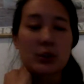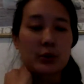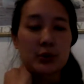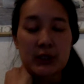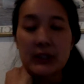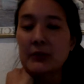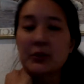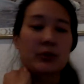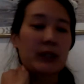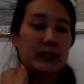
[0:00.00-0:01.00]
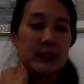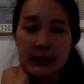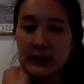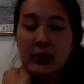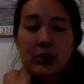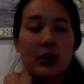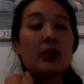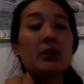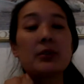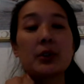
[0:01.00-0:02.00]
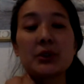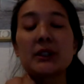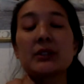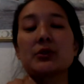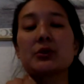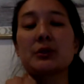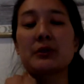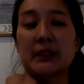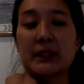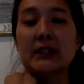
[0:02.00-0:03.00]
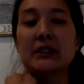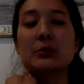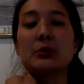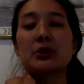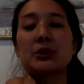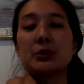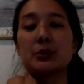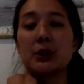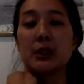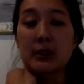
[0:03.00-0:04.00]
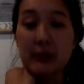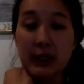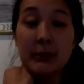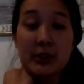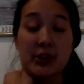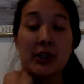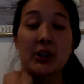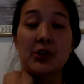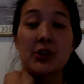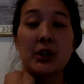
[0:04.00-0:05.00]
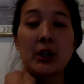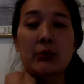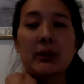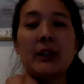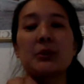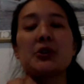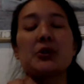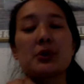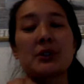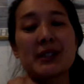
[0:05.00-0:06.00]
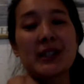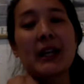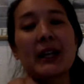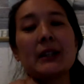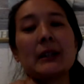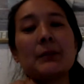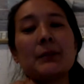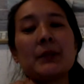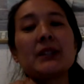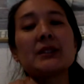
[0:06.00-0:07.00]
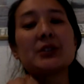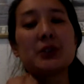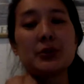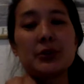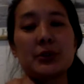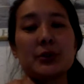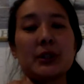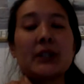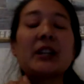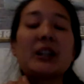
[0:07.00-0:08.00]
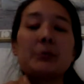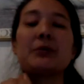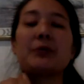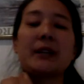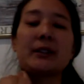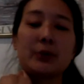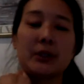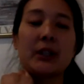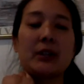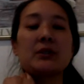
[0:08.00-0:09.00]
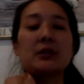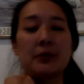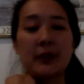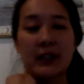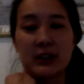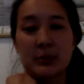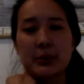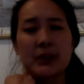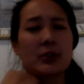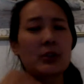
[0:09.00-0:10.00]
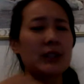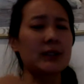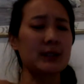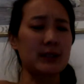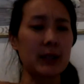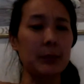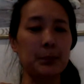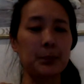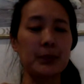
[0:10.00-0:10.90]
sea levels rising, et cetera. All of those things are sort of connected more to climate change, right? Which you could say is due to an amplified greenhouse effect, but they're not the same.